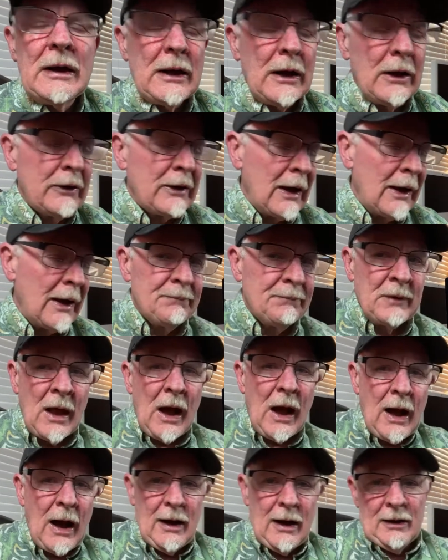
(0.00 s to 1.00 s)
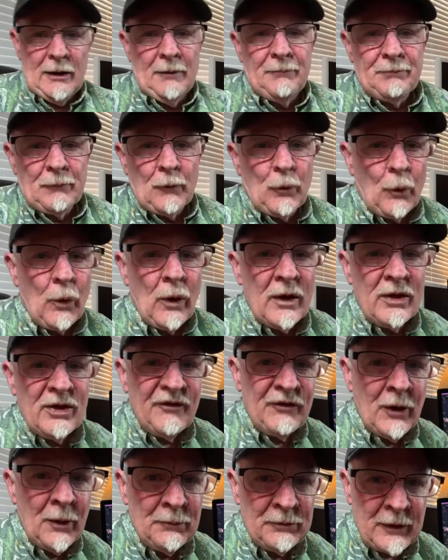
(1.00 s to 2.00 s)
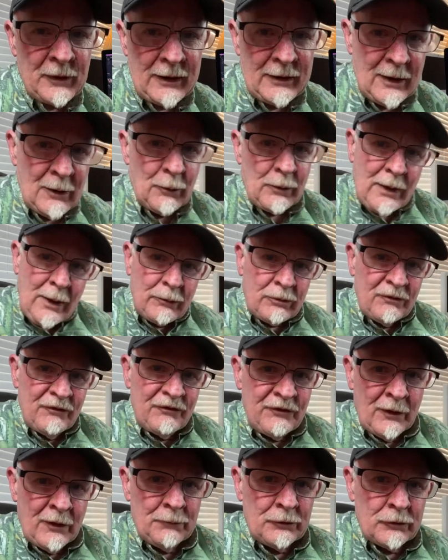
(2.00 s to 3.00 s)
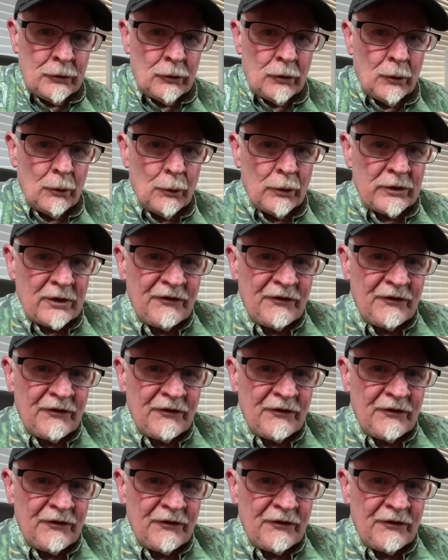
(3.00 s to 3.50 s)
Okay, one of the films I did when I was in film school was